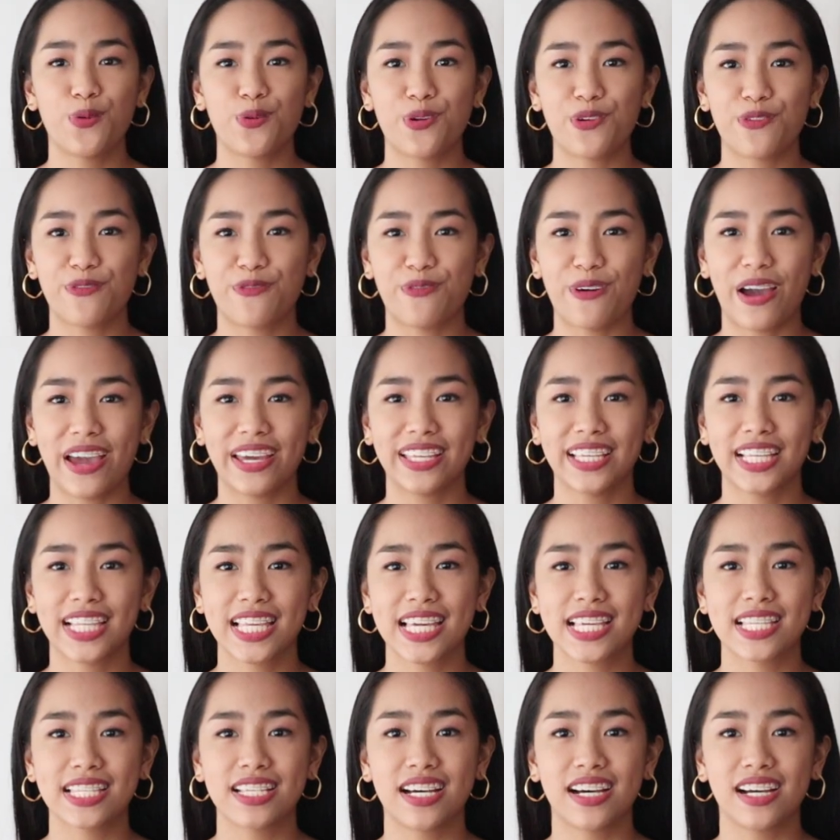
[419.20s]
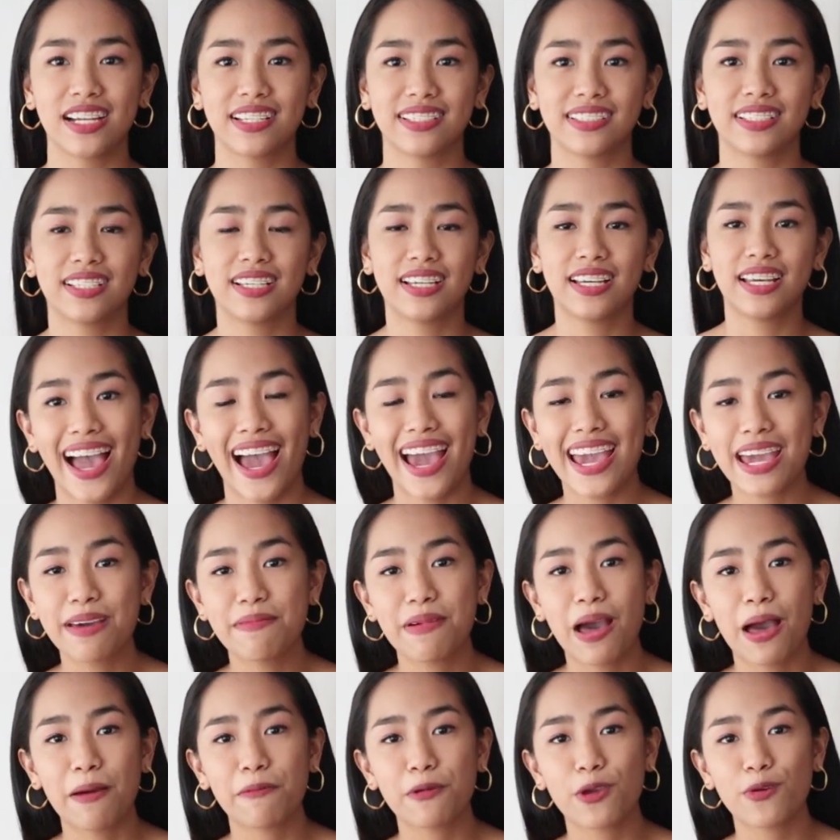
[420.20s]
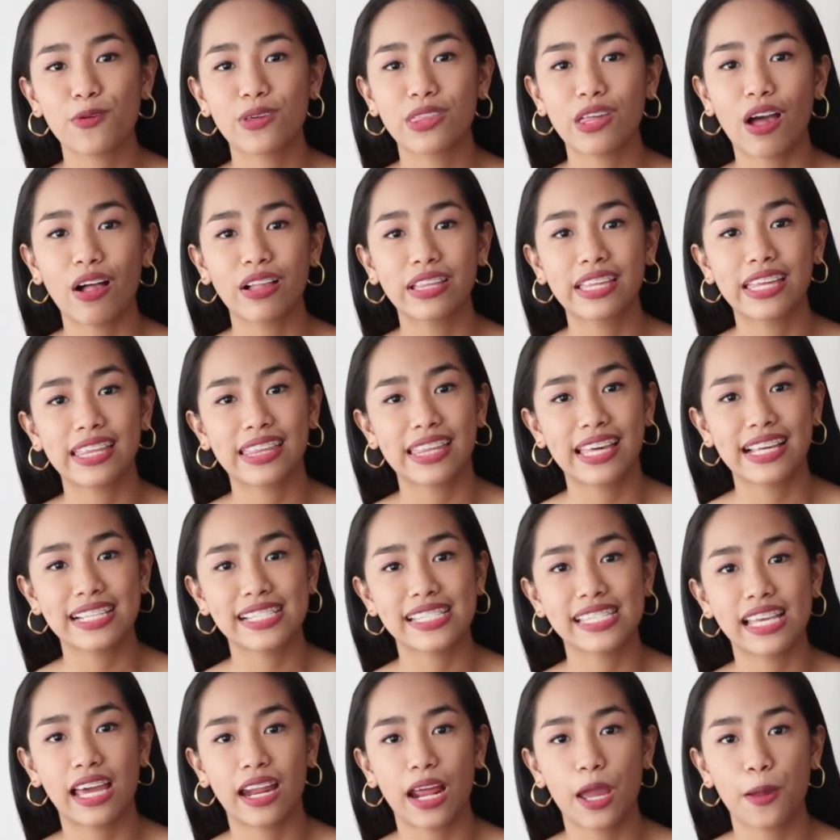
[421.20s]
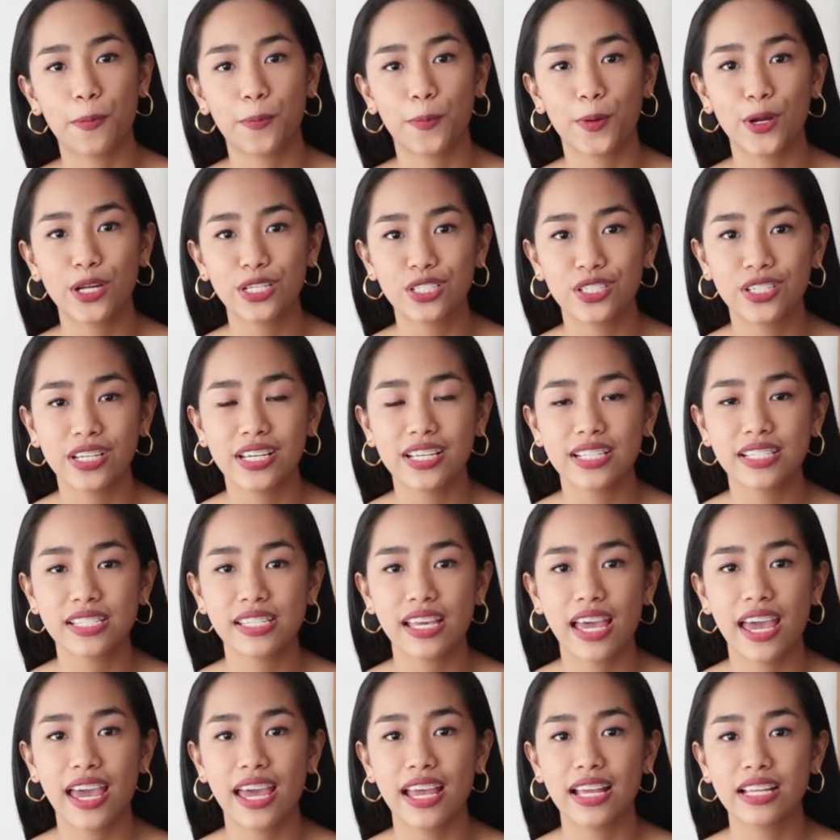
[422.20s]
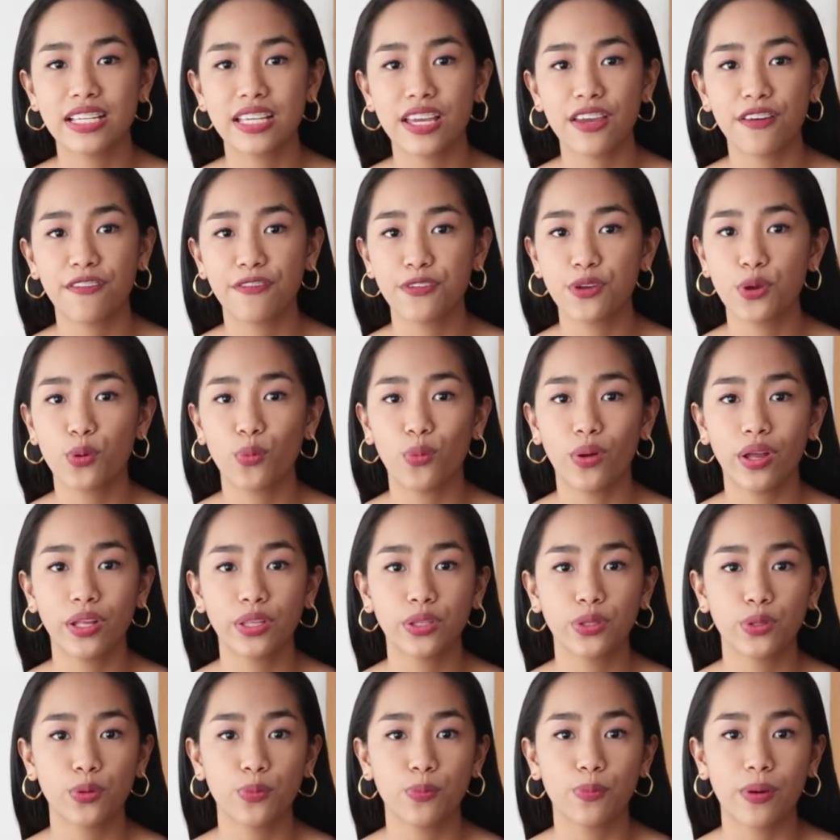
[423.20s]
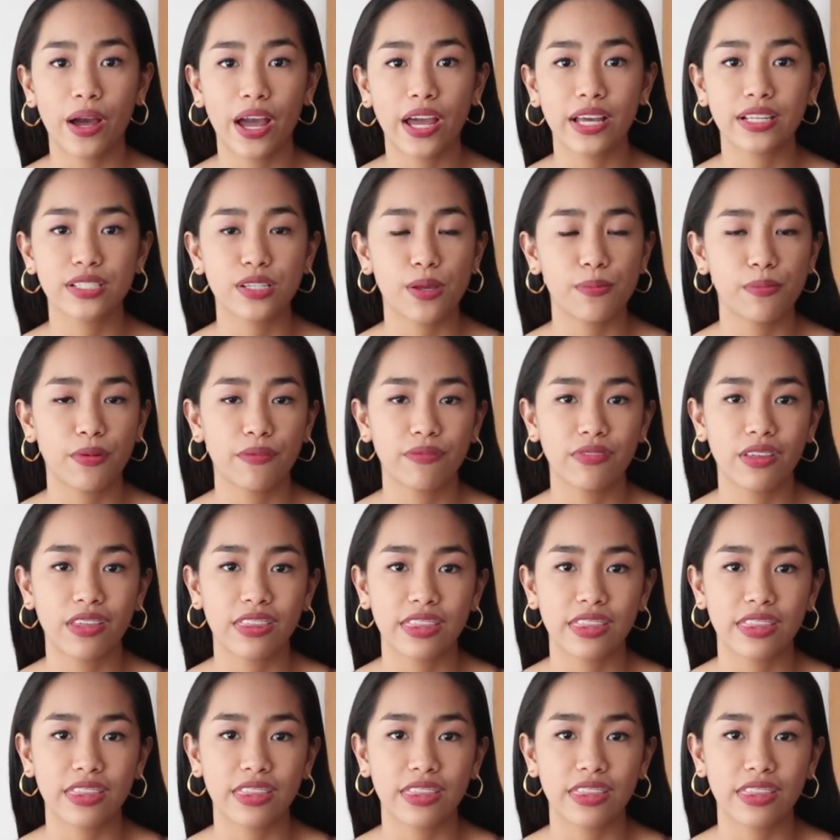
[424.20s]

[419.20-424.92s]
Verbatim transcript: We're finally done. I am happy with all the things that I purchased and if you want to buy some of